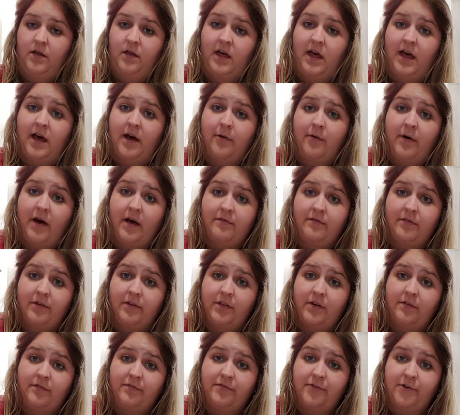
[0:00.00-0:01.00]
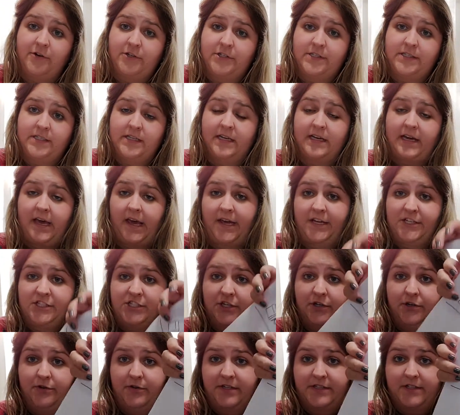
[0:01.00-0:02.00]
however, the first thing I
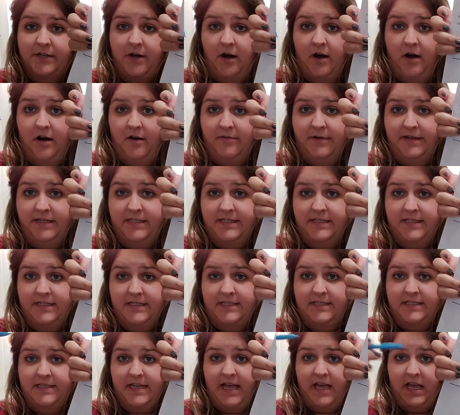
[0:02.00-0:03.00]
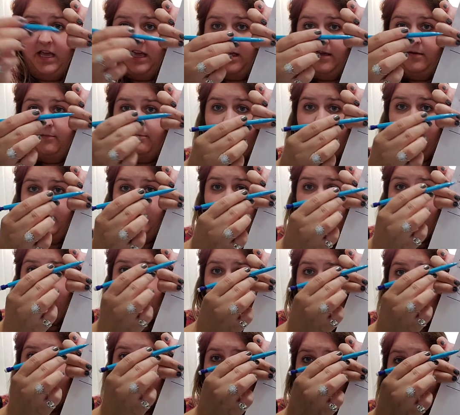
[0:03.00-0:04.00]
do is always the same.
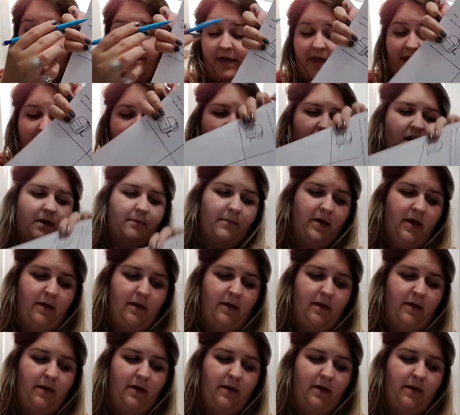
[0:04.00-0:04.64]
I pick up my